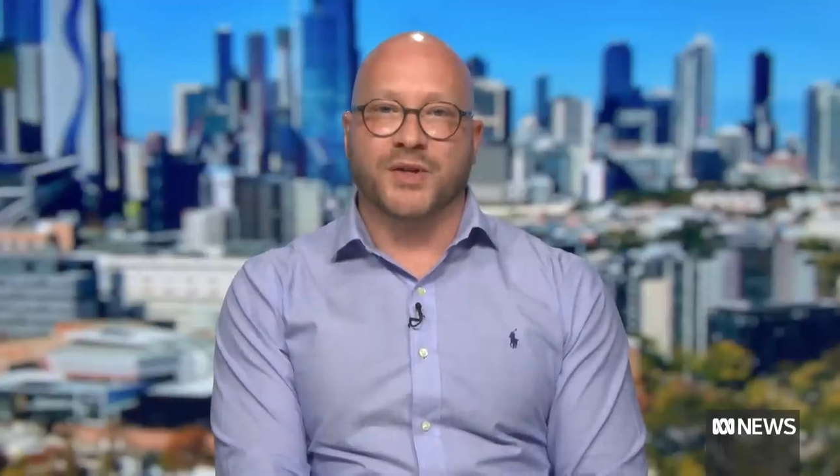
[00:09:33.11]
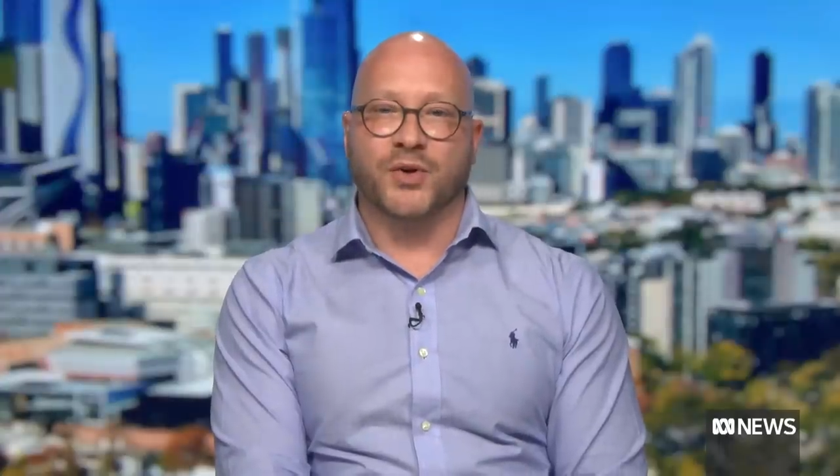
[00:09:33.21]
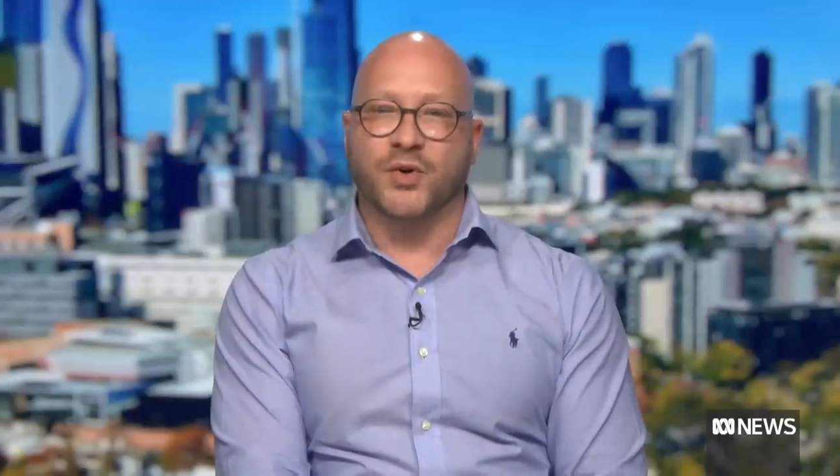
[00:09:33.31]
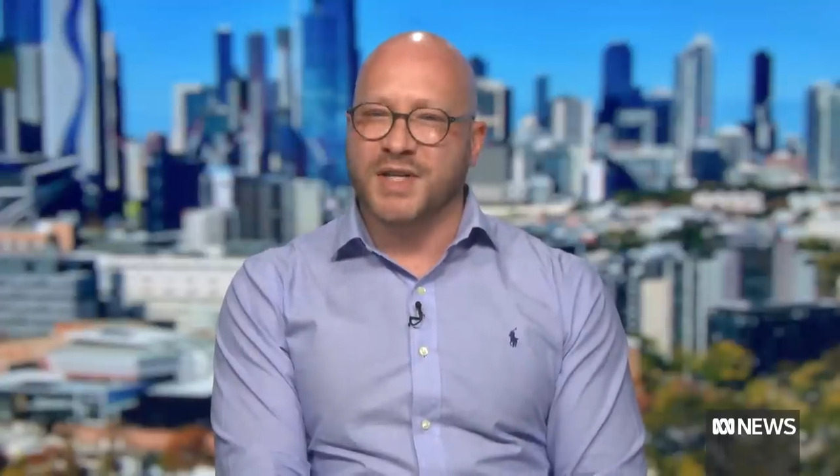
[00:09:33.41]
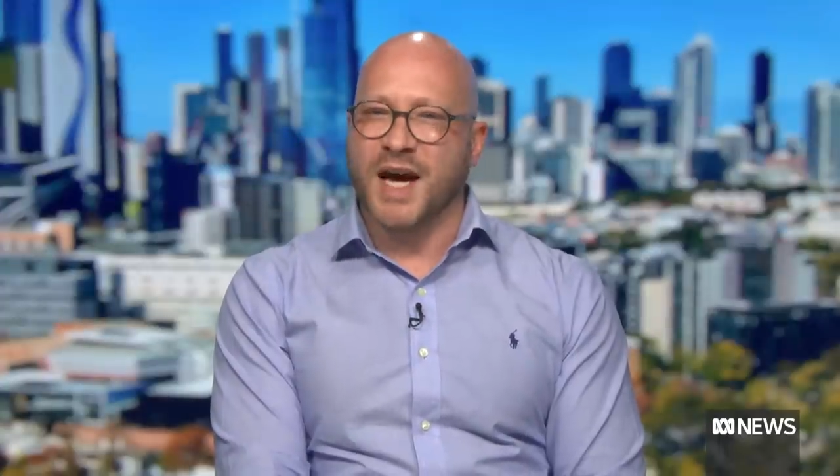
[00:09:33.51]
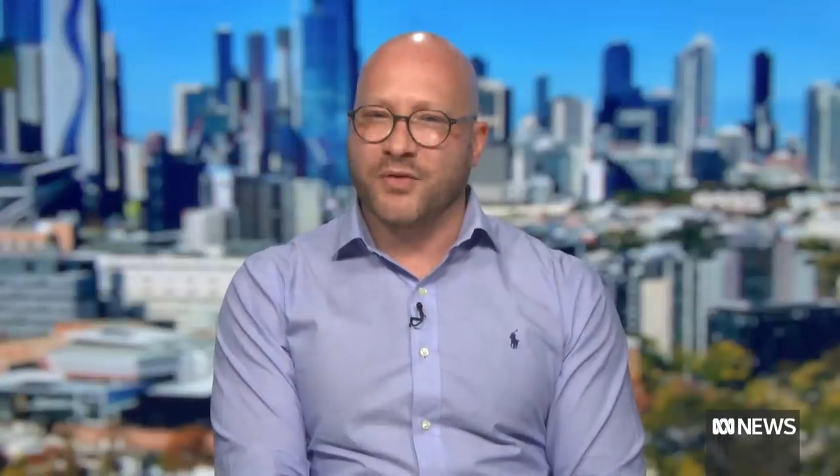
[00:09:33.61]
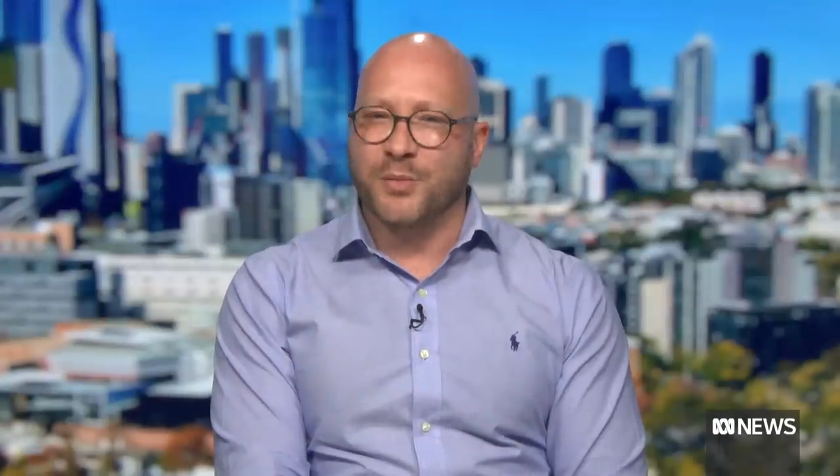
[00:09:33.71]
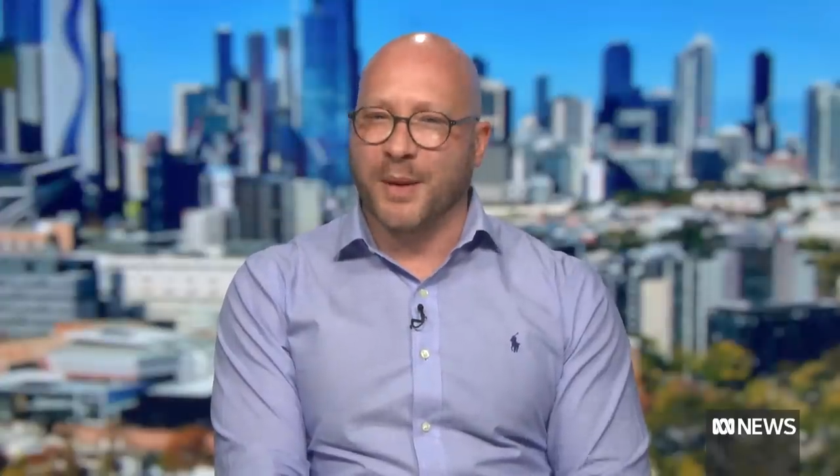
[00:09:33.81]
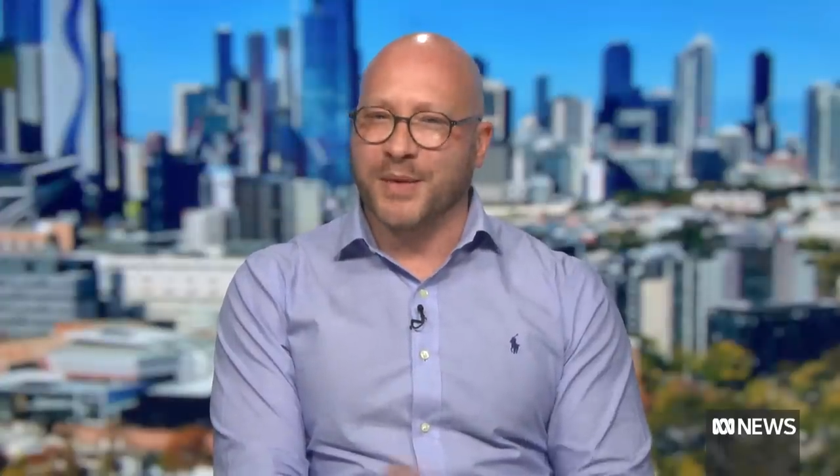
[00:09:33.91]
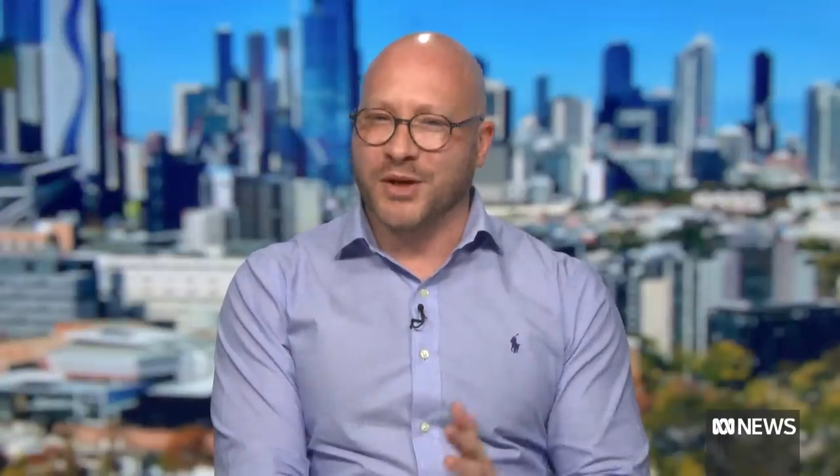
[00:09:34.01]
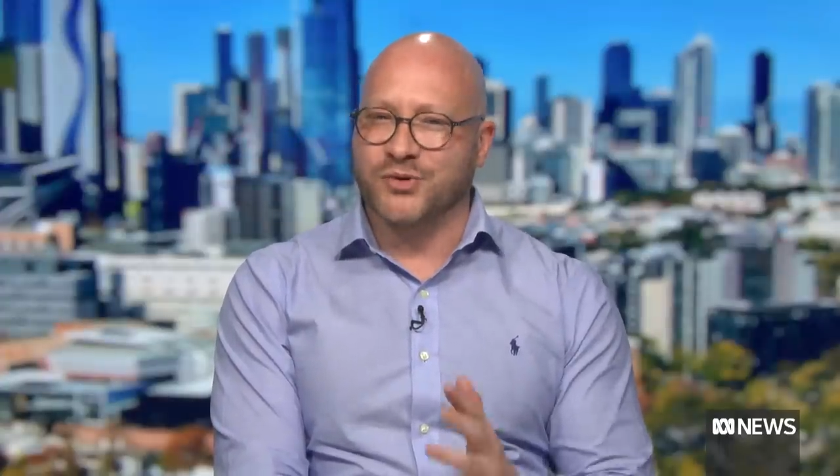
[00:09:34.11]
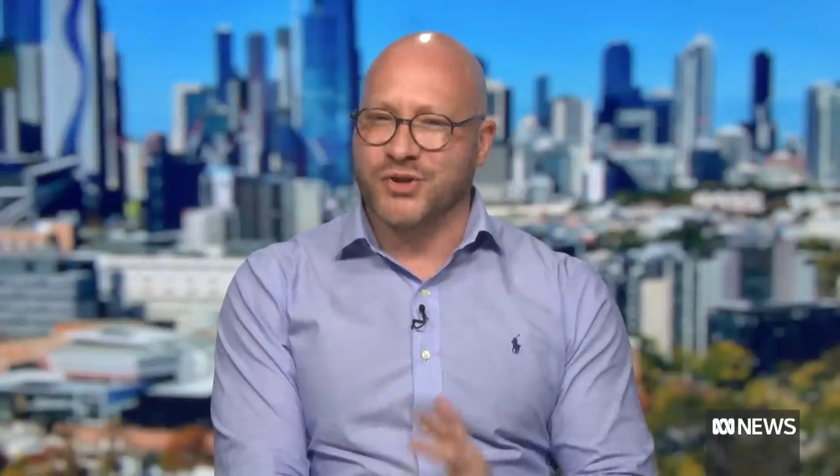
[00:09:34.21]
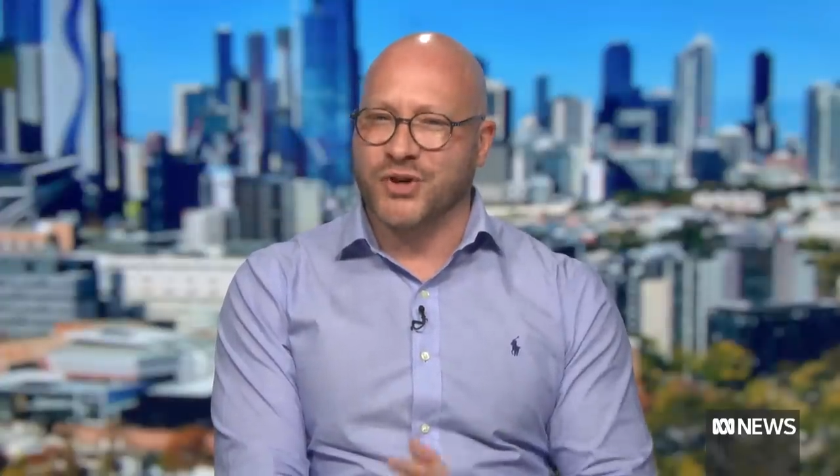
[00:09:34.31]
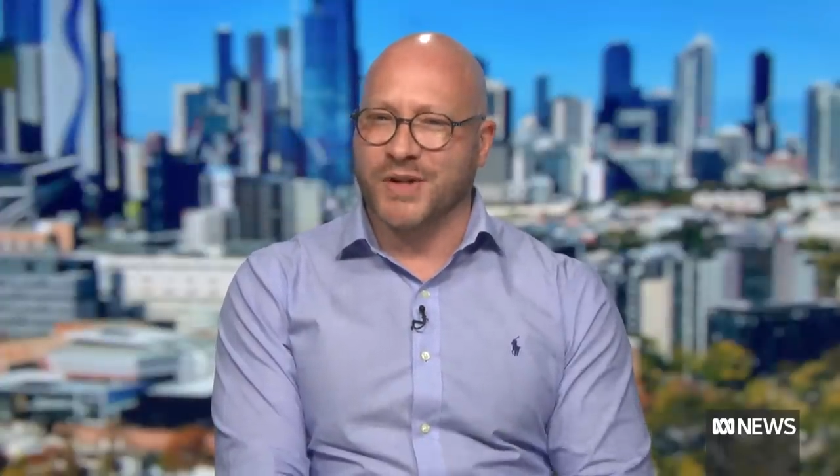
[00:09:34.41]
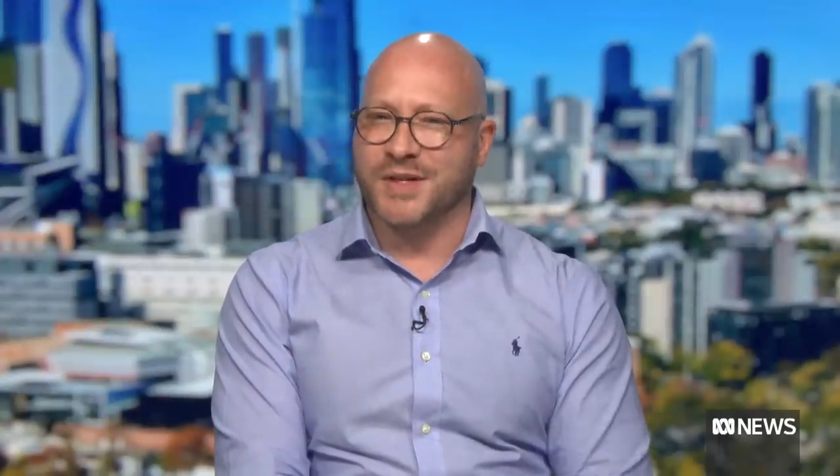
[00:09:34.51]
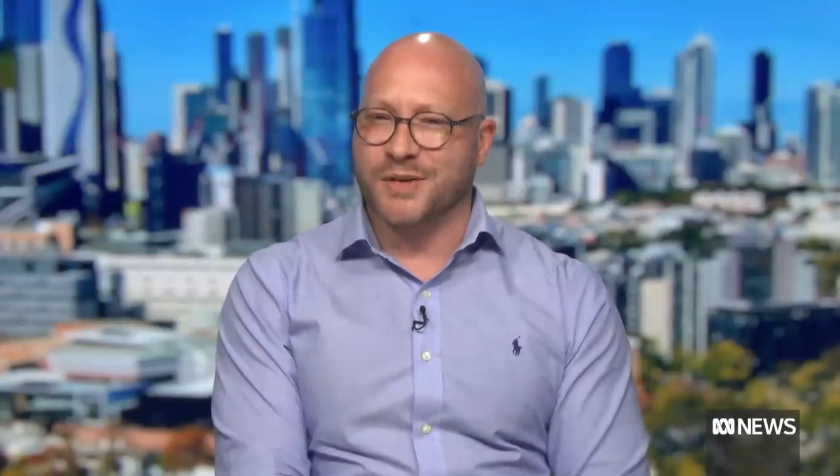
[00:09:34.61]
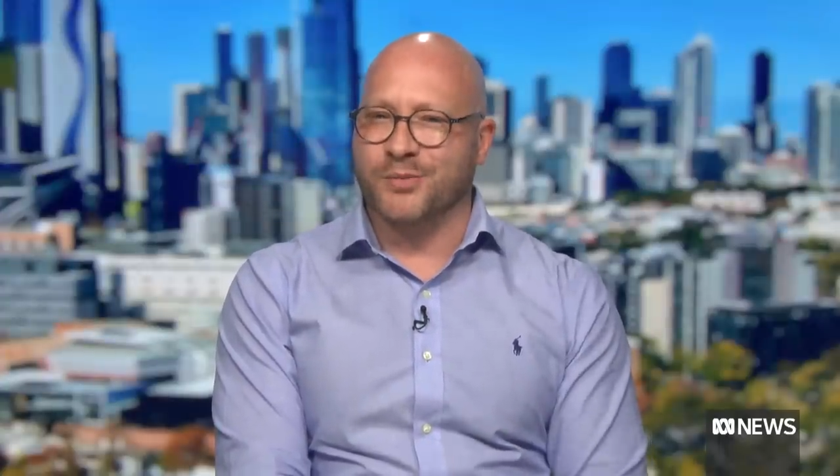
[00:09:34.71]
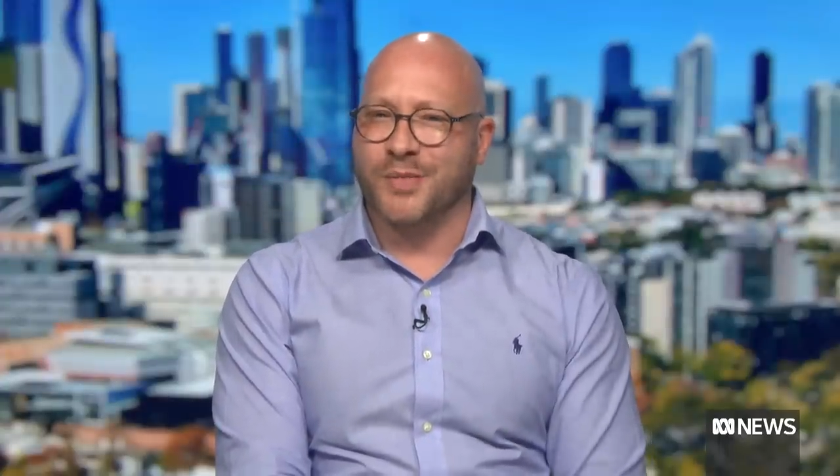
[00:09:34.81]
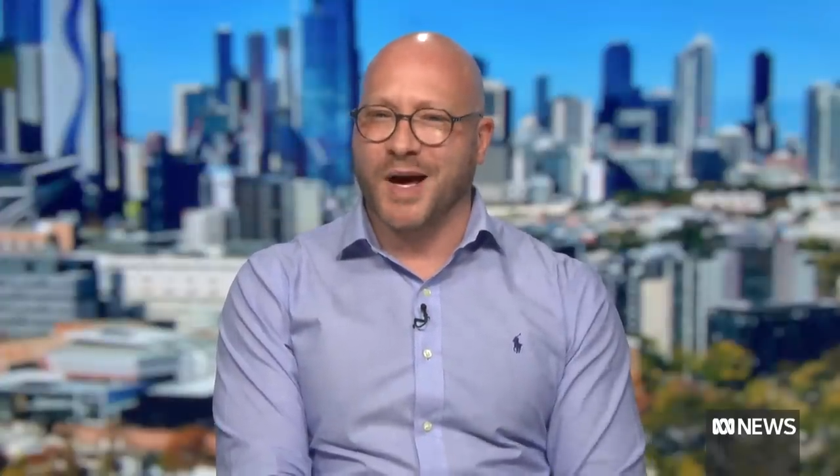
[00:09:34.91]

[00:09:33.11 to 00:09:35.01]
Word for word: good day for public interest journalism.